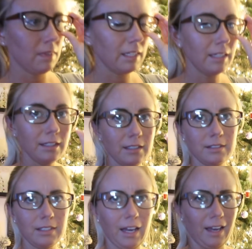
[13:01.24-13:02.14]
thing. I was like,
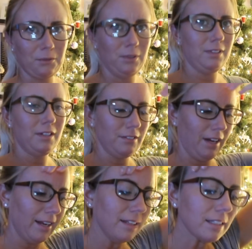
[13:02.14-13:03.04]
yeah, well, oh,
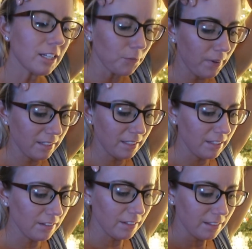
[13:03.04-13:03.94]
I didn't think about it
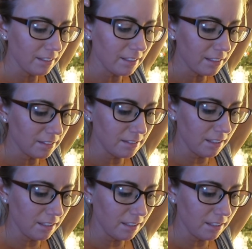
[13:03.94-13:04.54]
either. It's, it's